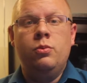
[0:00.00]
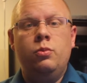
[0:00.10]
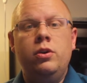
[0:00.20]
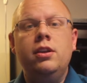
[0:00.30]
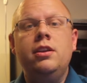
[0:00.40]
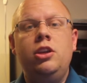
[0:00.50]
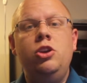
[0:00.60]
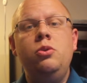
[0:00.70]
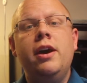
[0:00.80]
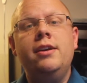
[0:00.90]
Really,
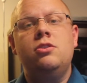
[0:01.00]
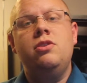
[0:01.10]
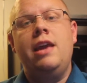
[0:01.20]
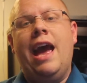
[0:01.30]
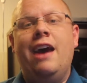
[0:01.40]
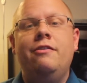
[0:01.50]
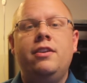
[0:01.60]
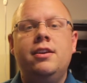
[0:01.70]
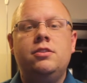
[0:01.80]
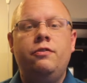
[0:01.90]
you guys are the
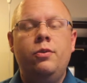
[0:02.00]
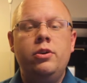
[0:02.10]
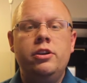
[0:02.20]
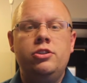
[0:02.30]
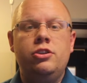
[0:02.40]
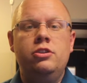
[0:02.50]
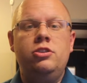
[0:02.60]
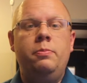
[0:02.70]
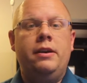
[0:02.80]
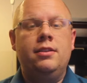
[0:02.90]
advocates for your
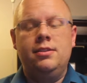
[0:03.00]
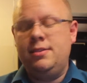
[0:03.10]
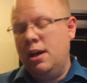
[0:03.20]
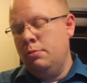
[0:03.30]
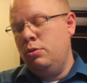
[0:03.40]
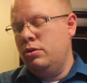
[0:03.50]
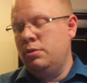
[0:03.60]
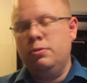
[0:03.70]
church about the soundboard,